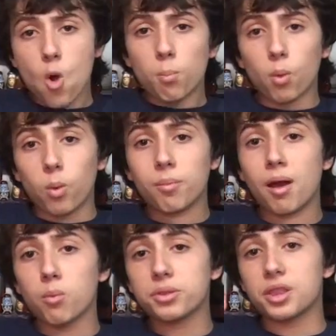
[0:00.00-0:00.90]
But what
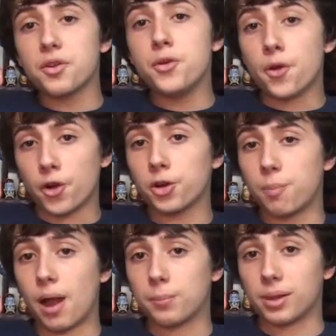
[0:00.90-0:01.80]
about with the nerd
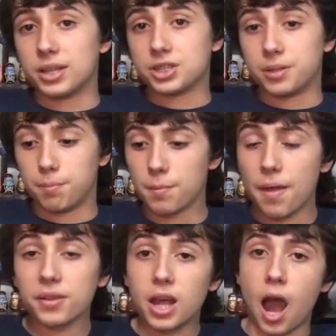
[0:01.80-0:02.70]
population
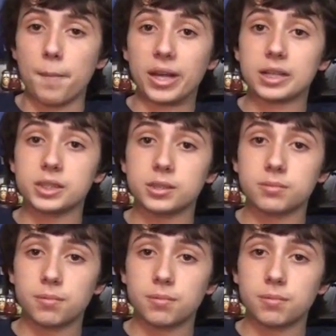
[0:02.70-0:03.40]
and the comics?